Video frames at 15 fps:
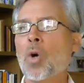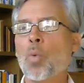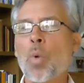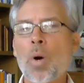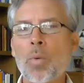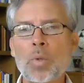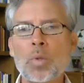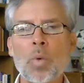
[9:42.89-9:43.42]

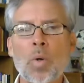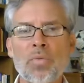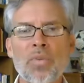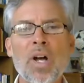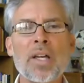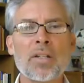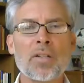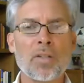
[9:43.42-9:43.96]
what we will
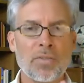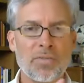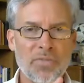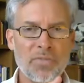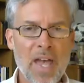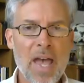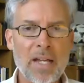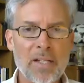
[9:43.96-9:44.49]
find are the
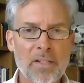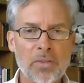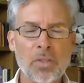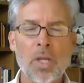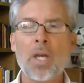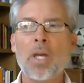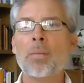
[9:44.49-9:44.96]
facts.